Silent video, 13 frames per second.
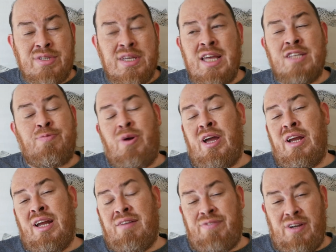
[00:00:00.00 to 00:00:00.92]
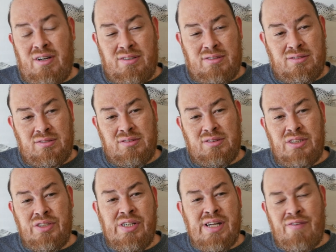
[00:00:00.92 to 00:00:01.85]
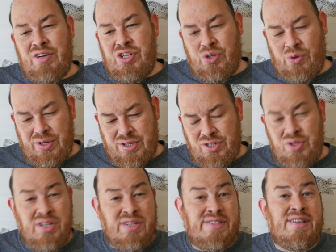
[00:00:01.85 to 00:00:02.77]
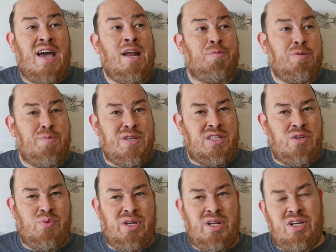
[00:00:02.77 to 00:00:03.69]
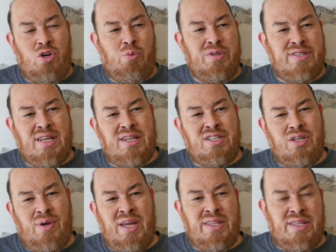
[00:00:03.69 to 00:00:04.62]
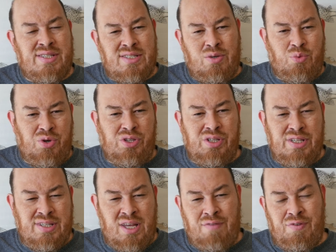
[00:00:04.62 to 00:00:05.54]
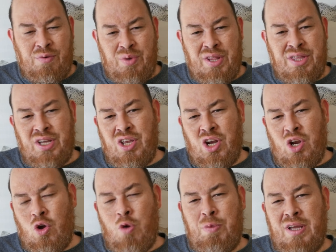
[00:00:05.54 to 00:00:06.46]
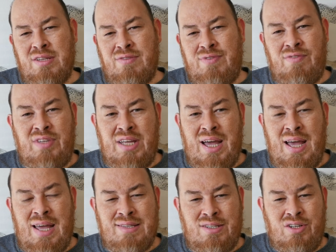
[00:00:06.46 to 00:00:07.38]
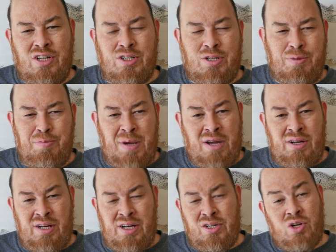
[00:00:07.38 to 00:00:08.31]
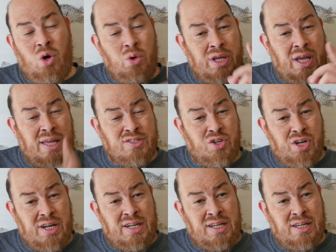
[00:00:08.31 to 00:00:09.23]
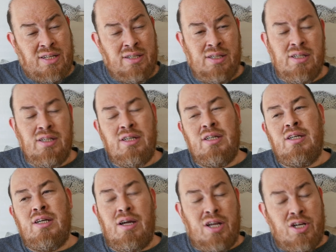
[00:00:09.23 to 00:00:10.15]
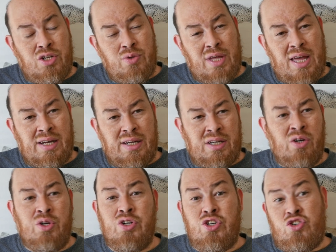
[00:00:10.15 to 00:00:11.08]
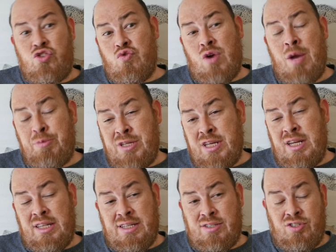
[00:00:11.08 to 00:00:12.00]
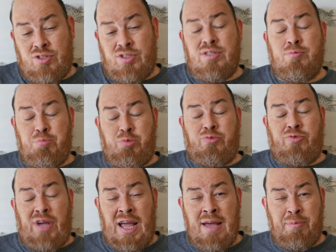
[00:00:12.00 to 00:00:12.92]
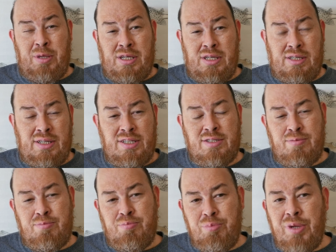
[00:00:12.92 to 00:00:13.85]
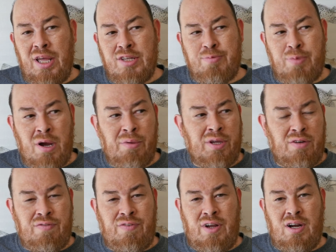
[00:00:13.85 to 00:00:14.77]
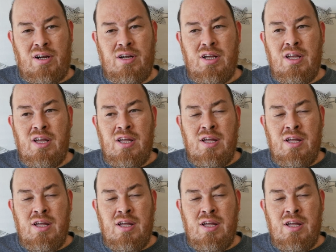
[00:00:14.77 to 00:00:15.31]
I would say that's probably not fair you didn't have any choices. You didn't sign up to be in the arena. No one said to you, hey, this is a really tough arena thing. You're going to go up against 50 guys that are going to be pounded in. You go, oh, yeah, it's a good idea. I'm going to do that. You know, you're just dropped in and this just poof, happened. It's, yeah, it's probably unfair.